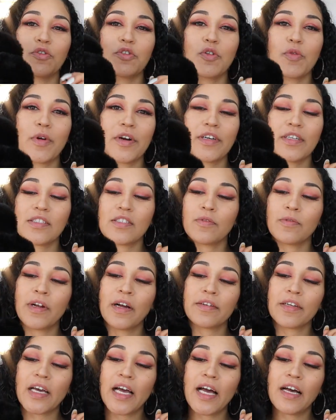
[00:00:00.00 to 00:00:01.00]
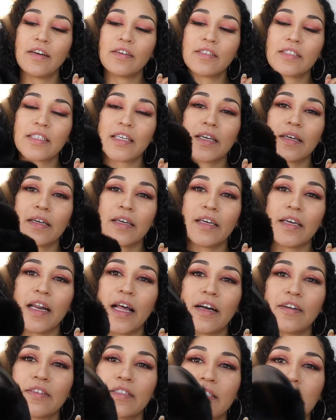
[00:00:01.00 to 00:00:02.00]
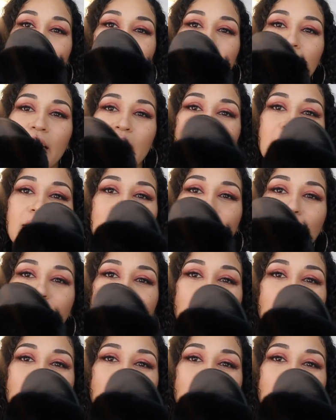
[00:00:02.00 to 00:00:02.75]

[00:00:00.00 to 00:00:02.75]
You can wear these around the house and outside.